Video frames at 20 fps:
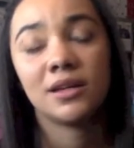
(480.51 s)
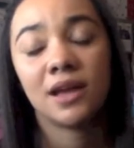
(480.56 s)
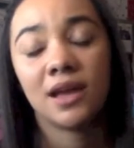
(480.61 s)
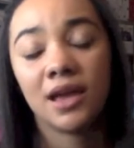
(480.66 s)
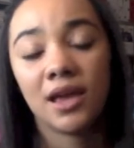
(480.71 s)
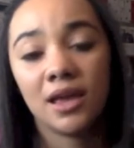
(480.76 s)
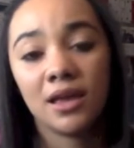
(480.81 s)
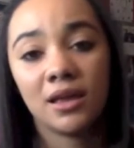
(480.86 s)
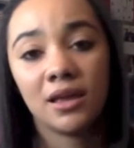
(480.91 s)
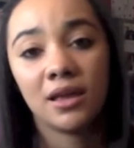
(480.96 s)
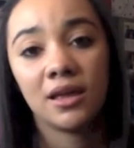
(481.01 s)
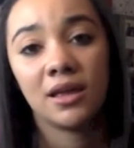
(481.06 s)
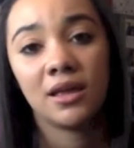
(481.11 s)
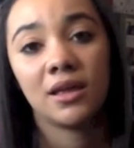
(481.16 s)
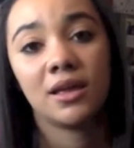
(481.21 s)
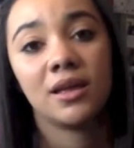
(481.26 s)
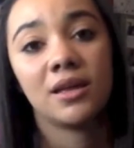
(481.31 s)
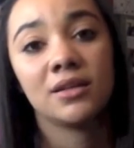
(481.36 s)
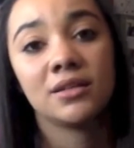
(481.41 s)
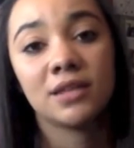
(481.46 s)
I hate it
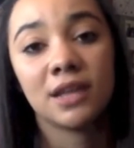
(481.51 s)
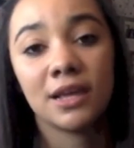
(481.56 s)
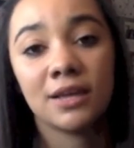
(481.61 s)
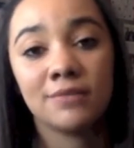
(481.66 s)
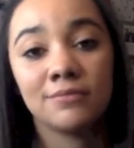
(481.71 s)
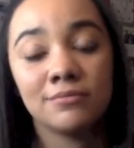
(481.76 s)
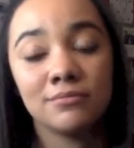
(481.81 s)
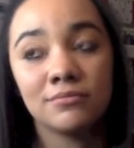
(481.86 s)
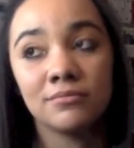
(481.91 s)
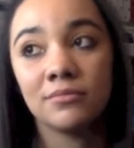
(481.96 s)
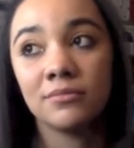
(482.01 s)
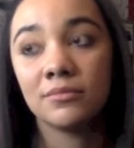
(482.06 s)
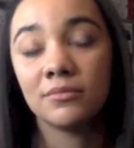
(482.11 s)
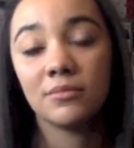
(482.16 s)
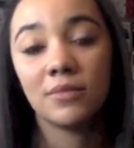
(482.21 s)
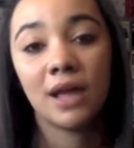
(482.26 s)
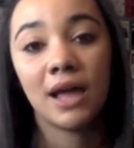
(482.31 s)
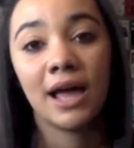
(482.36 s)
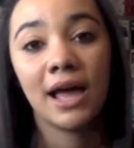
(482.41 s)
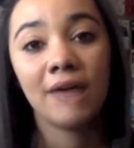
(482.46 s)
and I
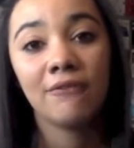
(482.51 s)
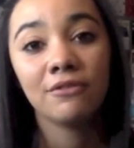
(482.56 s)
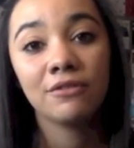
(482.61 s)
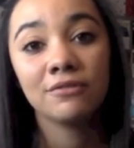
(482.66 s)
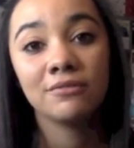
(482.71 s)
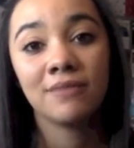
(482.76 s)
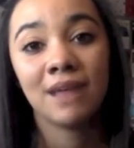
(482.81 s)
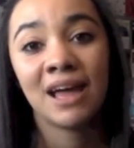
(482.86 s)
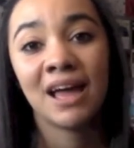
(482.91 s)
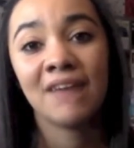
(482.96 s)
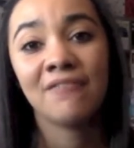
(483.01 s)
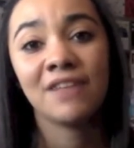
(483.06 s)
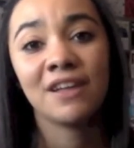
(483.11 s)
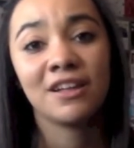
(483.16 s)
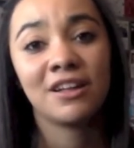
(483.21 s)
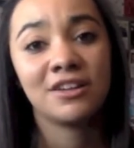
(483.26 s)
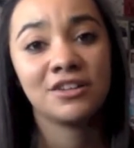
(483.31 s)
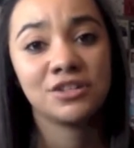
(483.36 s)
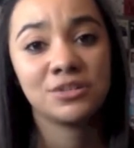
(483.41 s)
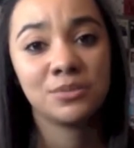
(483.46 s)
I have a, I have that
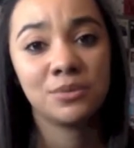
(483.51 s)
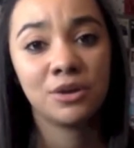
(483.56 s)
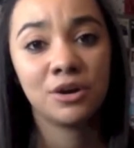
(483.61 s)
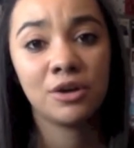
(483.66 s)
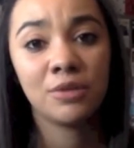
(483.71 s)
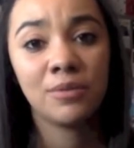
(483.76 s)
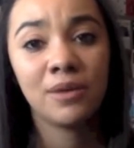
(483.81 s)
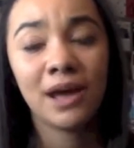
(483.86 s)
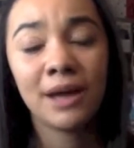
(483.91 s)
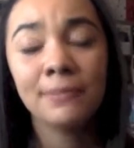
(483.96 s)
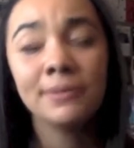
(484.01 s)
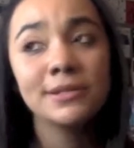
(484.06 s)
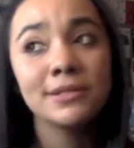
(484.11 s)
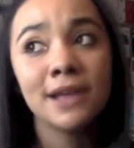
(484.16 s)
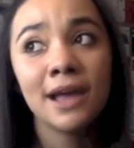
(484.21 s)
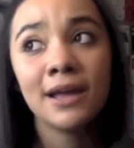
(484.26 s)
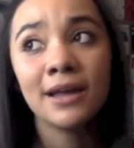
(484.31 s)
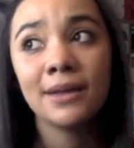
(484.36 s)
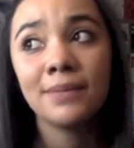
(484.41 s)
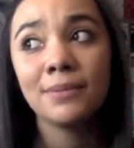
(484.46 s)
class tomorrow, but I'm
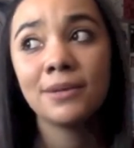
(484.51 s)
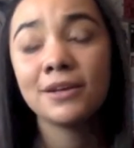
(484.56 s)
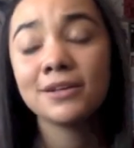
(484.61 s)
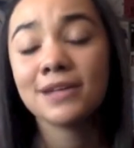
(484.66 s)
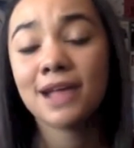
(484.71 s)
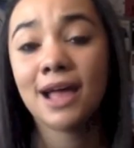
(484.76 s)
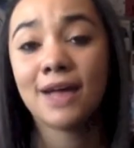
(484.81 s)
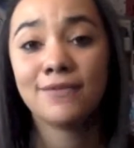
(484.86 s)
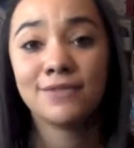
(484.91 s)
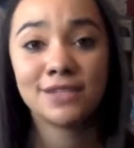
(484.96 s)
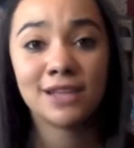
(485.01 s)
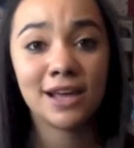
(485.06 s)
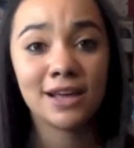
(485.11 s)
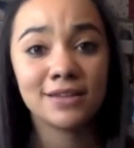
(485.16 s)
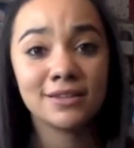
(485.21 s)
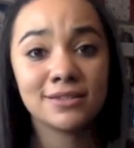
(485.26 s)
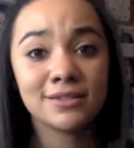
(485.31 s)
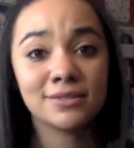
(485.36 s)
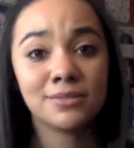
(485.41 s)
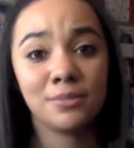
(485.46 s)
excited because I have a
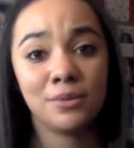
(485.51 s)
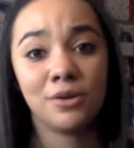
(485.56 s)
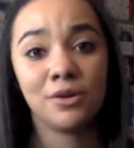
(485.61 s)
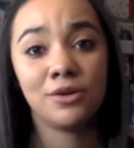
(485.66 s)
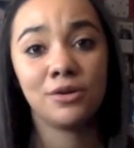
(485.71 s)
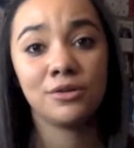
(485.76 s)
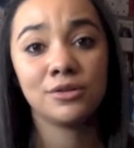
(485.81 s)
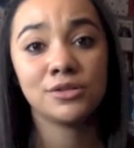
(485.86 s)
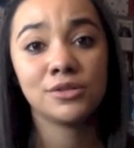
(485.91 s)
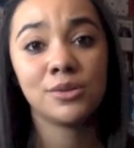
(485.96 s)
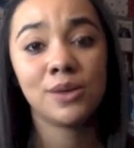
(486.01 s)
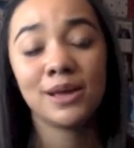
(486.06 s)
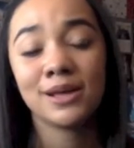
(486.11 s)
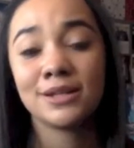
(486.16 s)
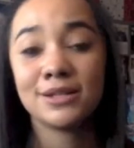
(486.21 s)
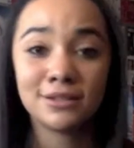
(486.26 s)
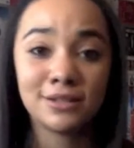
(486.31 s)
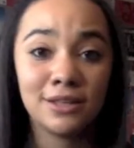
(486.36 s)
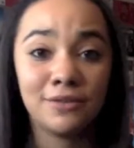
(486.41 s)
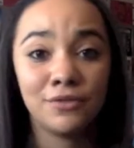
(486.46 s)
test tomorrow, so I
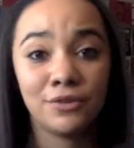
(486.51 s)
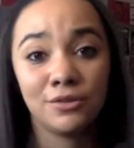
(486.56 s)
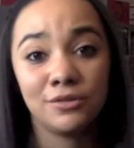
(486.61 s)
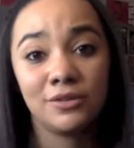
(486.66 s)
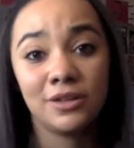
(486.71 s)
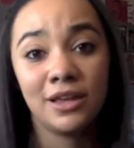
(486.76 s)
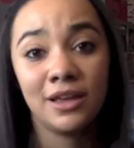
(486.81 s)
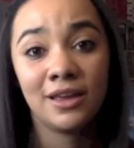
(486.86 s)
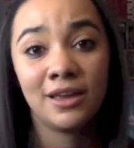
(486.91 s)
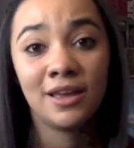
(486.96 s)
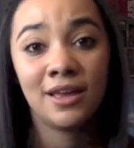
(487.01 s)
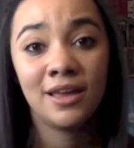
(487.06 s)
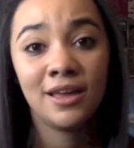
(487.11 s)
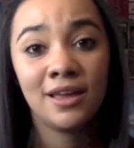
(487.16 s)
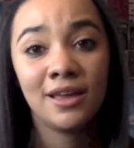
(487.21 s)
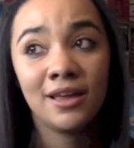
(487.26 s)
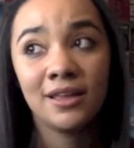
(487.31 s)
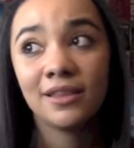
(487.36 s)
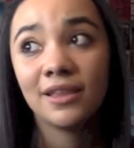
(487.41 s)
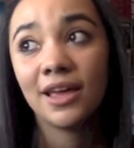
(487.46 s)
get to leave early.
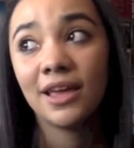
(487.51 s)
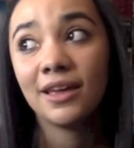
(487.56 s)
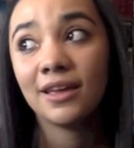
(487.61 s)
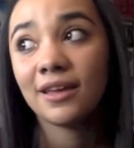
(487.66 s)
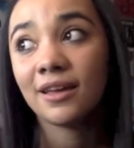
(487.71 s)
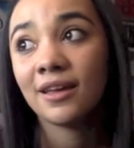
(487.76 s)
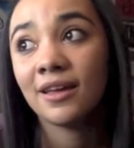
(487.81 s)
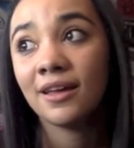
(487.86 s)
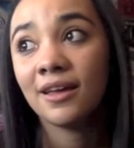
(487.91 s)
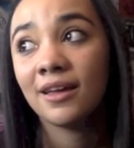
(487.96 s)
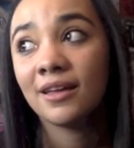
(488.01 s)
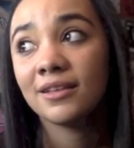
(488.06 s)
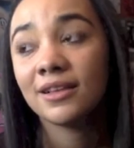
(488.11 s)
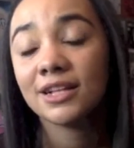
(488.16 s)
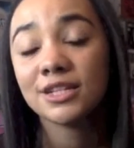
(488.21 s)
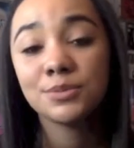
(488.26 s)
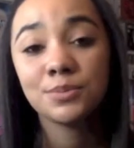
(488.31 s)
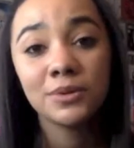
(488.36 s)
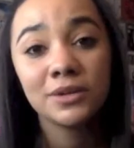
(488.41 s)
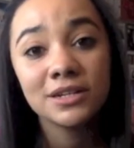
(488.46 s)
Like,
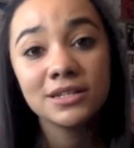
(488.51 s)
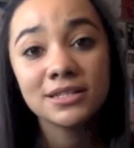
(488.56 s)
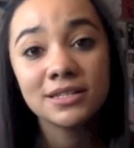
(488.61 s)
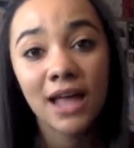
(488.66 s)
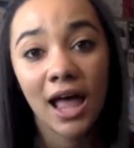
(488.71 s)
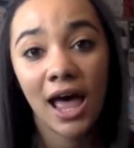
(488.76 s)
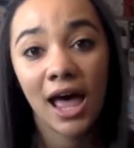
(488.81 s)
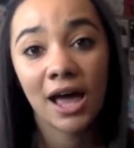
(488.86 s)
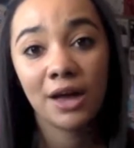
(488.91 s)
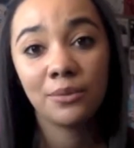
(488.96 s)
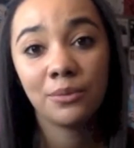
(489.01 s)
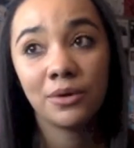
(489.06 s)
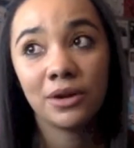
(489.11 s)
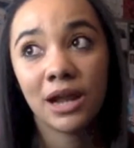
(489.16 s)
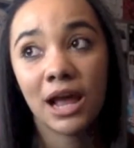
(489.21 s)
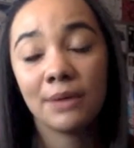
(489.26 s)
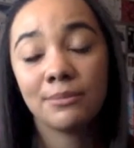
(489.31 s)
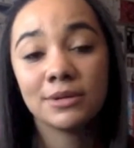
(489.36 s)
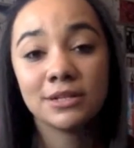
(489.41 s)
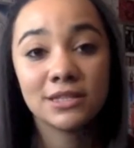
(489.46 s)
that's pretty sad when
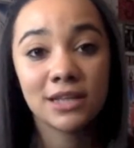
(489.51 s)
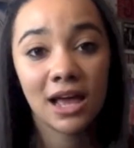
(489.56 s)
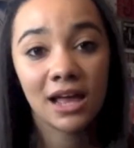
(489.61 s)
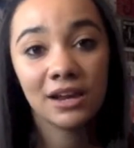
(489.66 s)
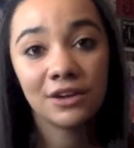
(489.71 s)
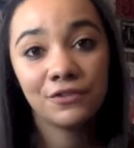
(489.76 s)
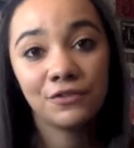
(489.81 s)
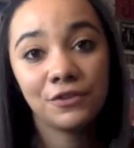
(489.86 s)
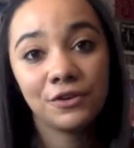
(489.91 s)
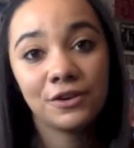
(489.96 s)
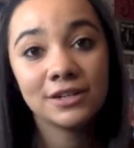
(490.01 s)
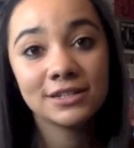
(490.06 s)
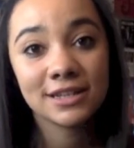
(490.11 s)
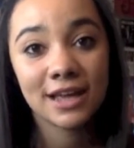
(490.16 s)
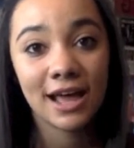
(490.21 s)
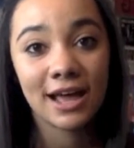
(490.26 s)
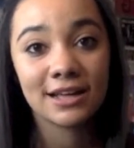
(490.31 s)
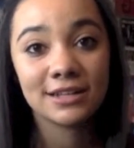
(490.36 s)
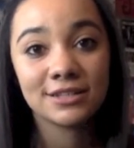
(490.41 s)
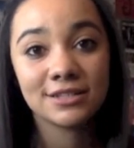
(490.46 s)
I'm excited for a
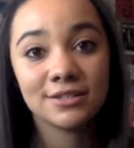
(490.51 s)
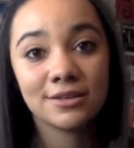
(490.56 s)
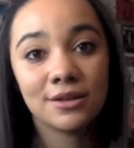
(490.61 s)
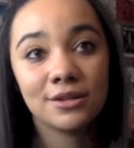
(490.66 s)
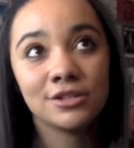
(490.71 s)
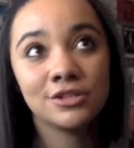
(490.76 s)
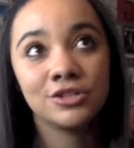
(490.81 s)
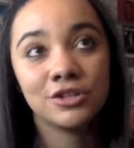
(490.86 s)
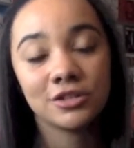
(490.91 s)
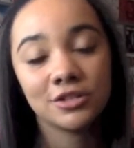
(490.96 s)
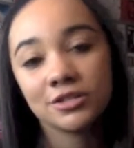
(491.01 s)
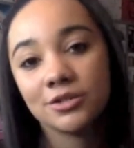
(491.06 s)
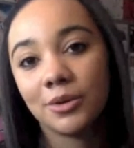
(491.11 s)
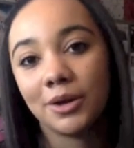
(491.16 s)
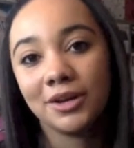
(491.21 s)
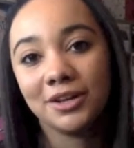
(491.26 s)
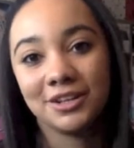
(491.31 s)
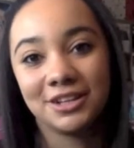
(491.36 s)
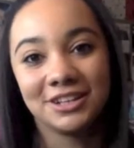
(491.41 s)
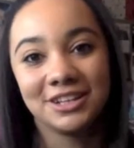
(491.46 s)
test just so
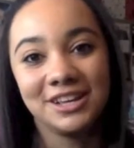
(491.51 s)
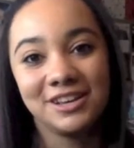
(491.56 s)
I can